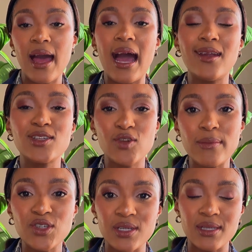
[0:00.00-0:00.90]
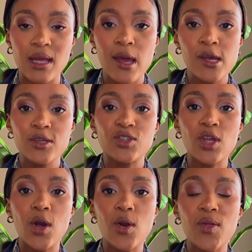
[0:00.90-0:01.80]
look scrumptious.
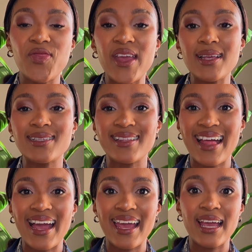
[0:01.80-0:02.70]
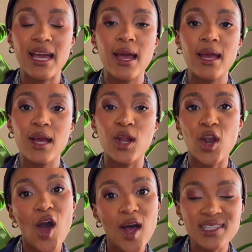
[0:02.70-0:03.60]
So things like
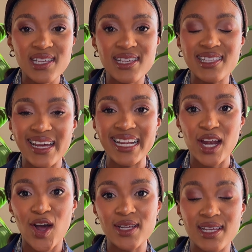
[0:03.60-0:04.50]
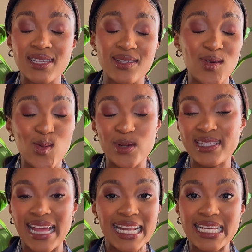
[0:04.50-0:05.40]
glasses, sunglasses, or
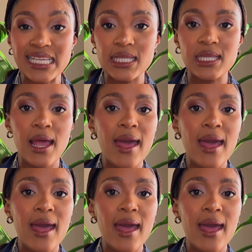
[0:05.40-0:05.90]
sunnies,